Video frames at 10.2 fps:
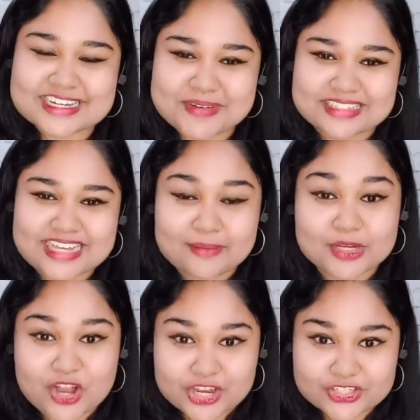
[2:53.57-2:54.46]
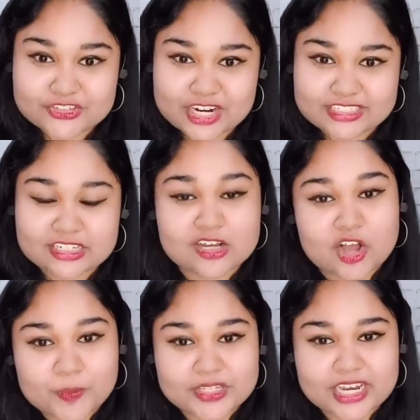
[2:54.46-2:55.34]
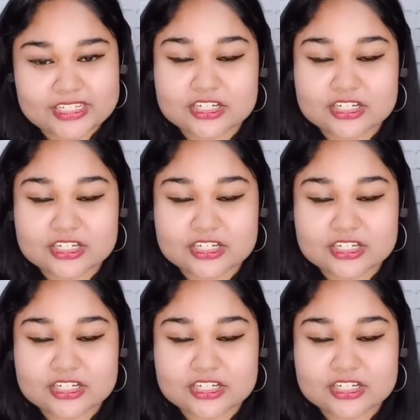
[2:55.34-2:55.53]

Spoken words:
Pal. I'm a content writer, a copywriter,